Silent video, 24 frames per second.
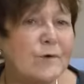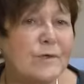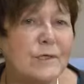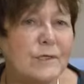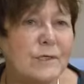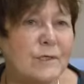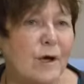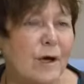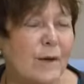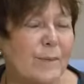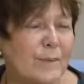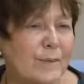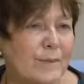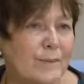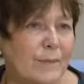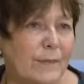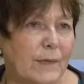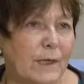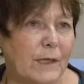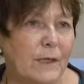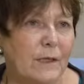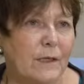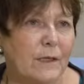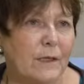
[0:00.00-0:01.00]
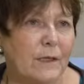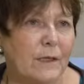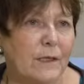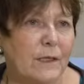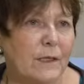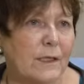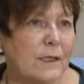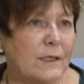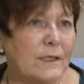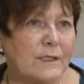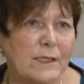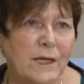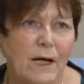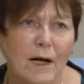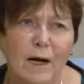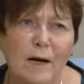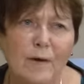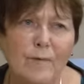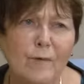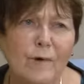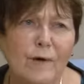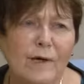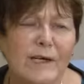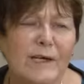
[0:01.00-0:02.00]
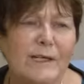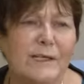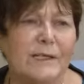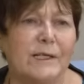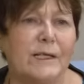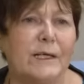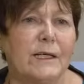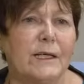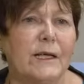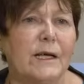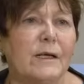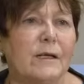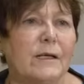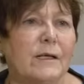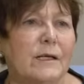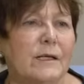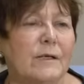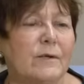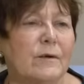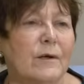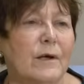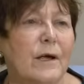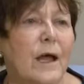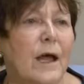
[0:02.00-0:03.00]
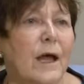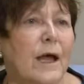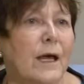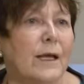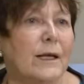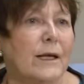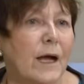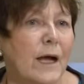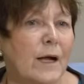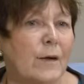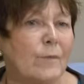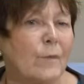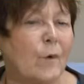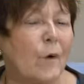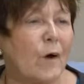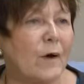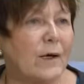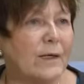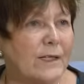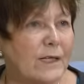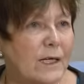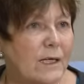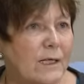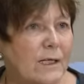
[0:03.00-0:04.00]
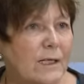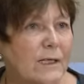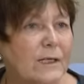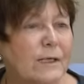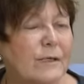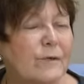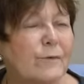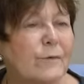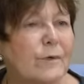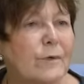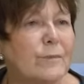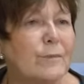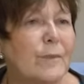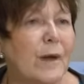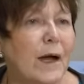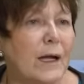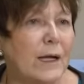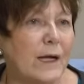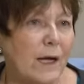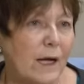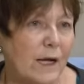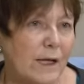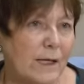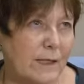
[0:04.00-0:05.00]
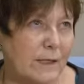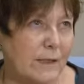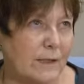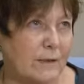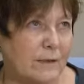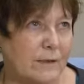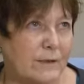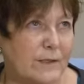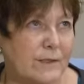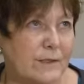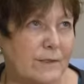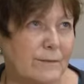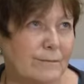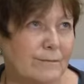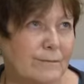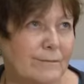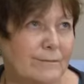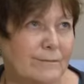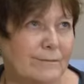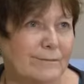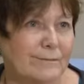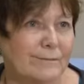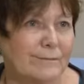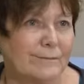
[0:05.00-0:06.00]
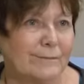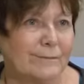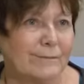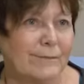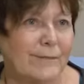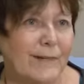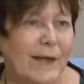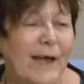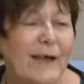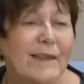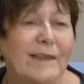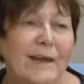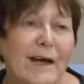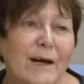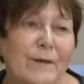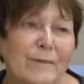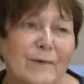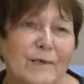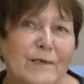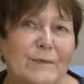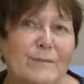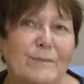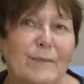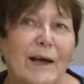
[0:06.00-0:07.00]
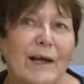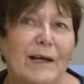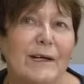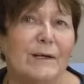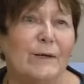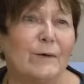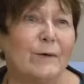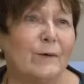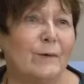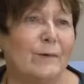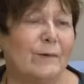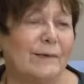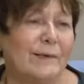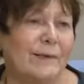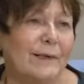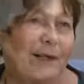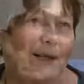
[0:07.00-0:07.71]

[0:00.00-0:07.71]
stopping me, because I wanted to get out of here, and I walked out of here with my high heels. And that was my goal.